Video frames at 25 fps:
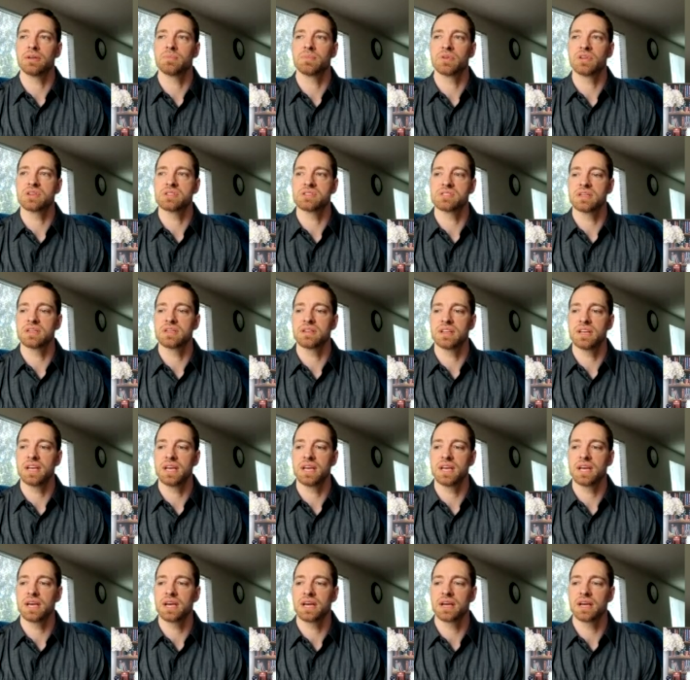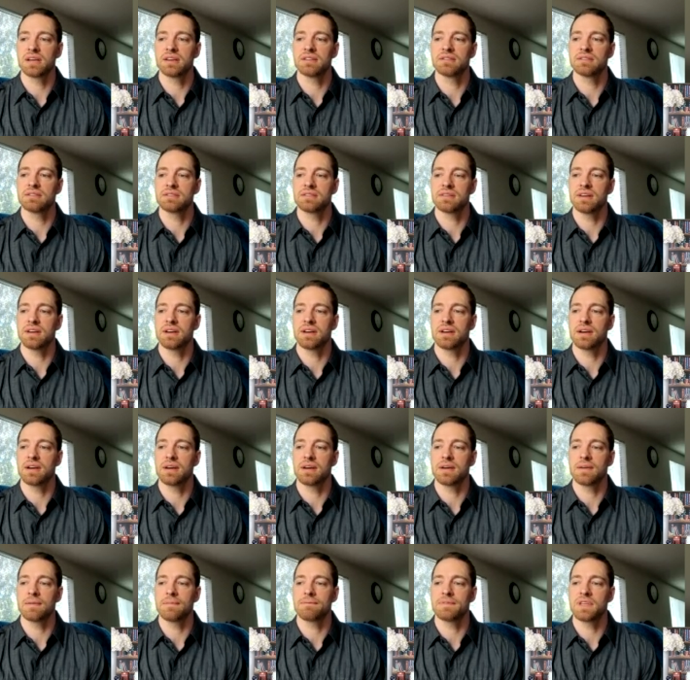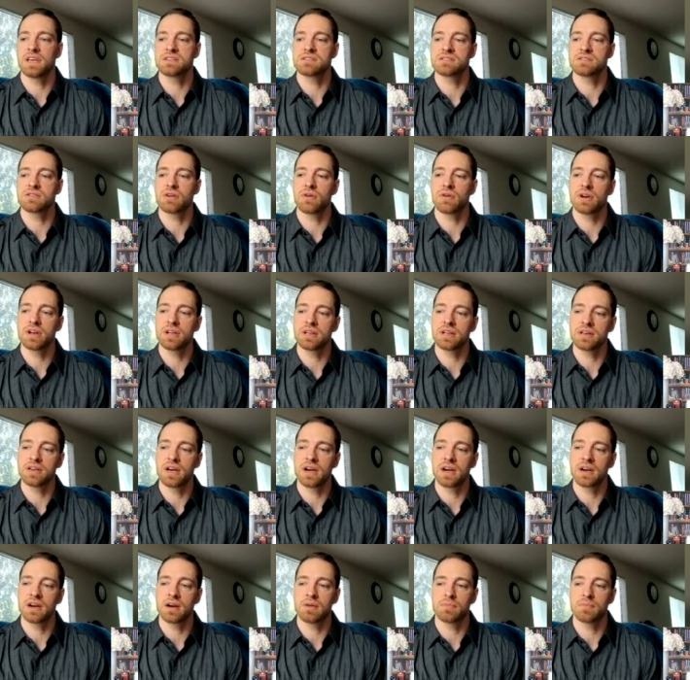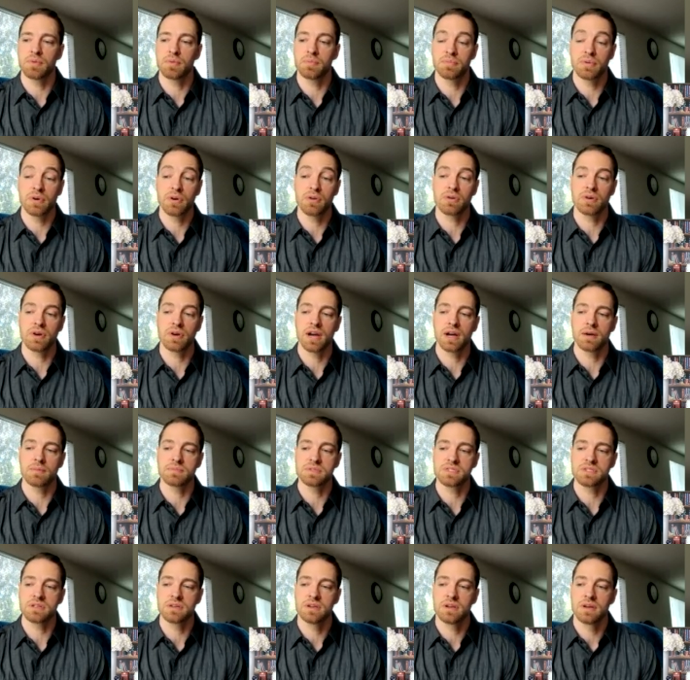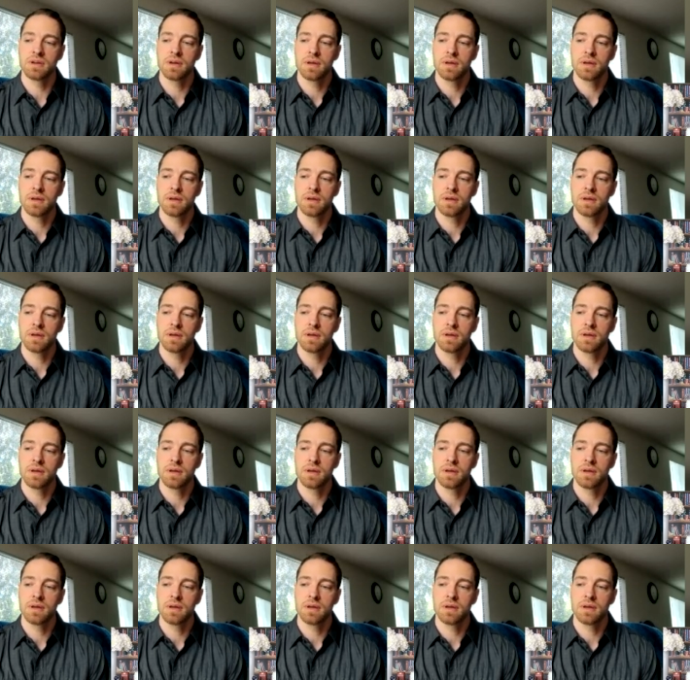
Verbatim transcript: prison, and they started a couple programs.